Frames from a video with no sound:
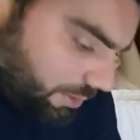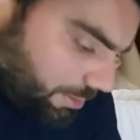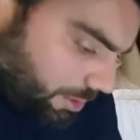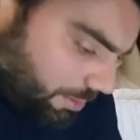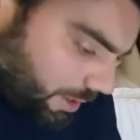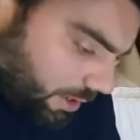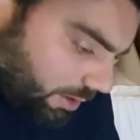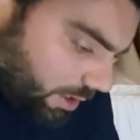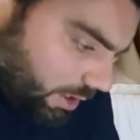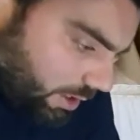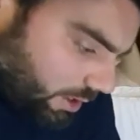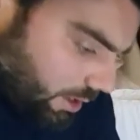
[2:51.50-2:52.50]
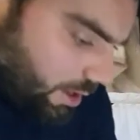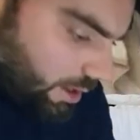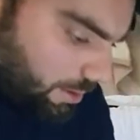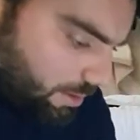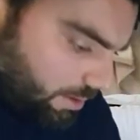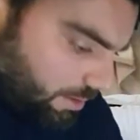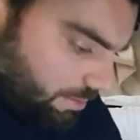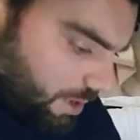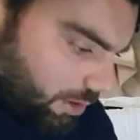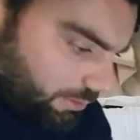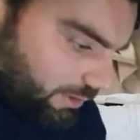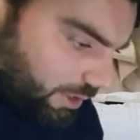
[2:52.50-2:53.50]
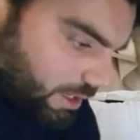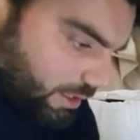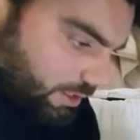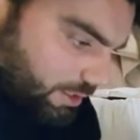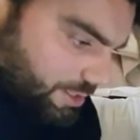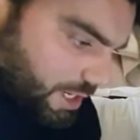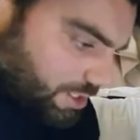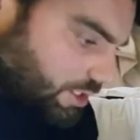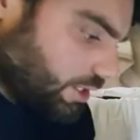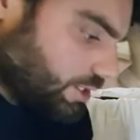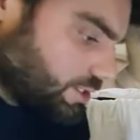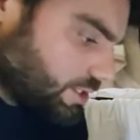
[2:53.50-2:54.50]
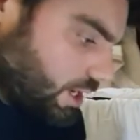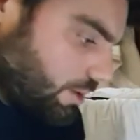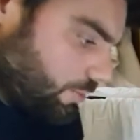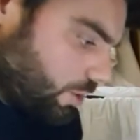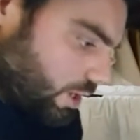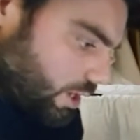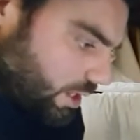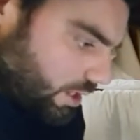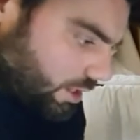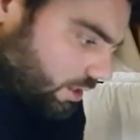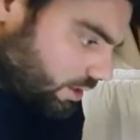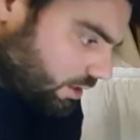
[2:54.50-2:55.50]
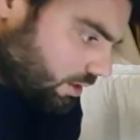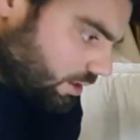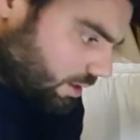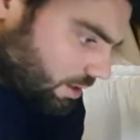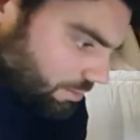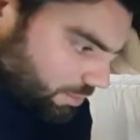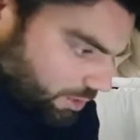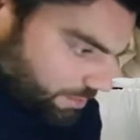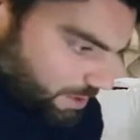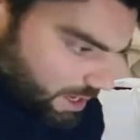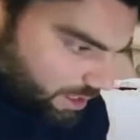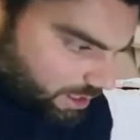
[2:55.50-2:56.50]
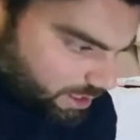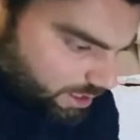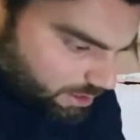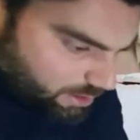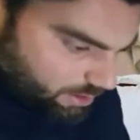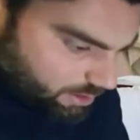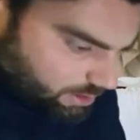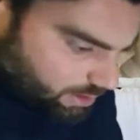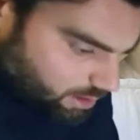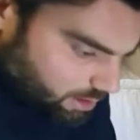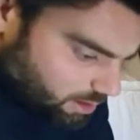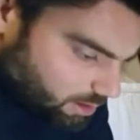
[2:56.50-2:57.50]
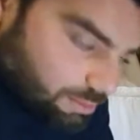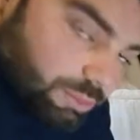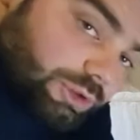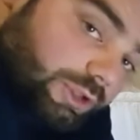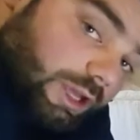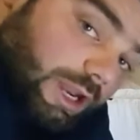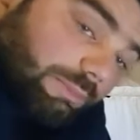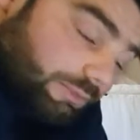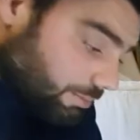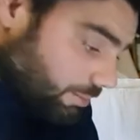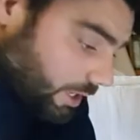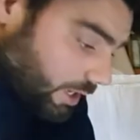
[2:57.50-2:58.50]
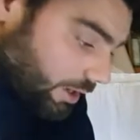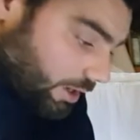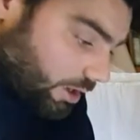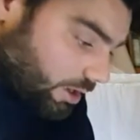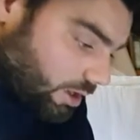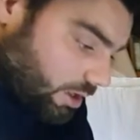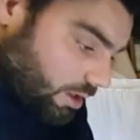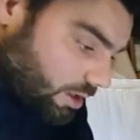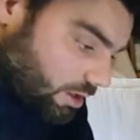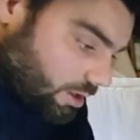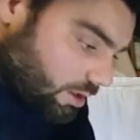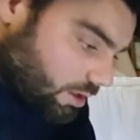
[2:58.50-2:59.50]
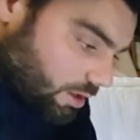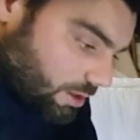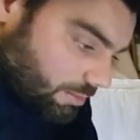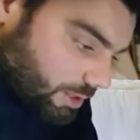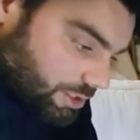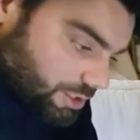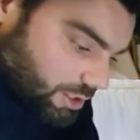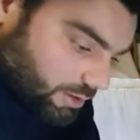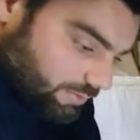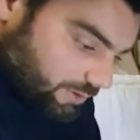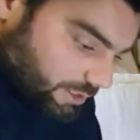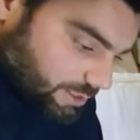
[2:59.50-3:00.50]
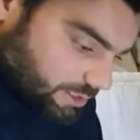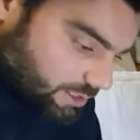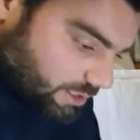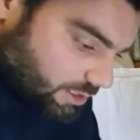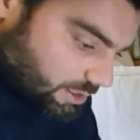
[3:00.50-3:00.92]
the propeller. Mounting it is actually the same way. Put it back, put the adapter plate on, make sure it fits,